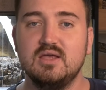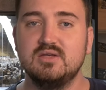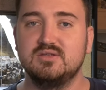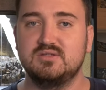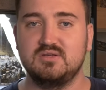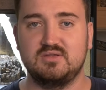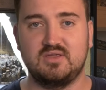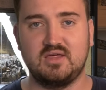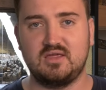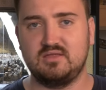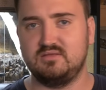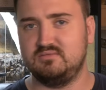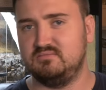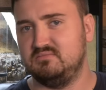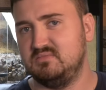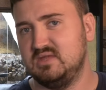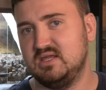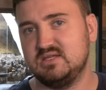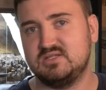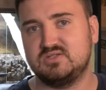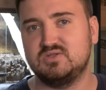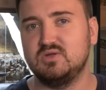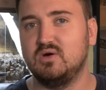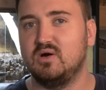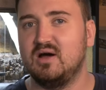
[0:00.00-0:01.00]
so that
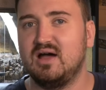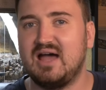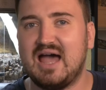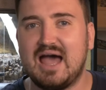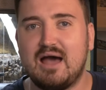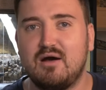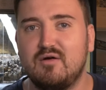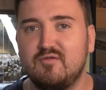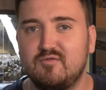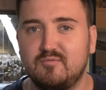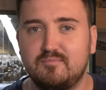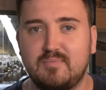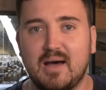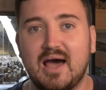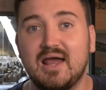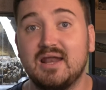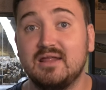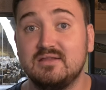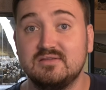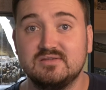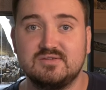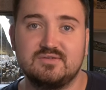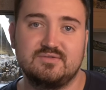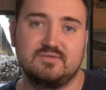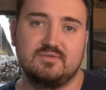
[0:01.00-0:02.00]
it's not out of
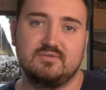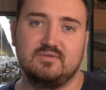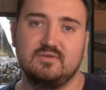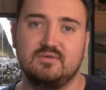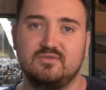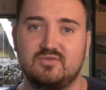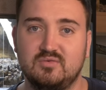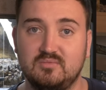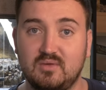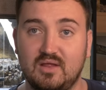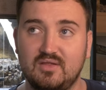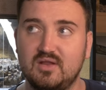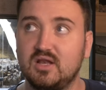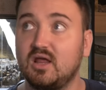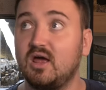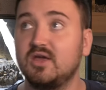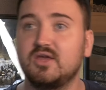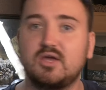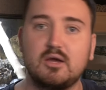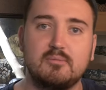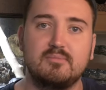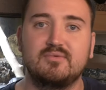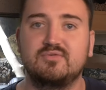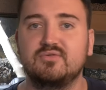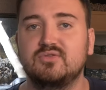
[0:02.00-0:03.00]
balance from like the
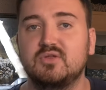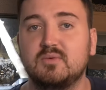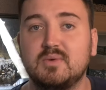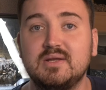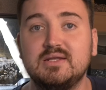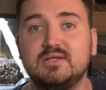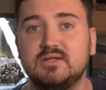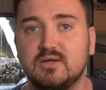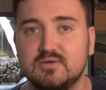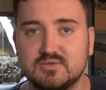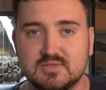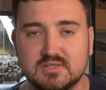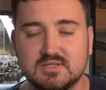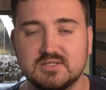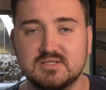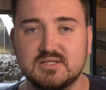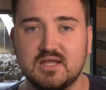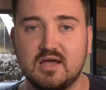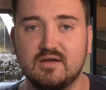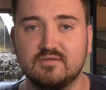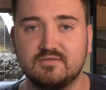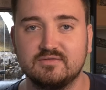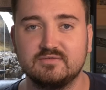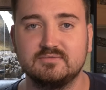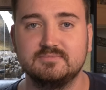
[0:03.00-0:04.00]
light coming through the windows and
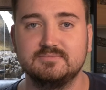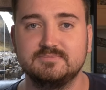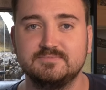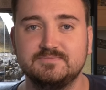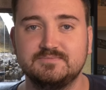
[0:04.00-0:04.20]
stuff.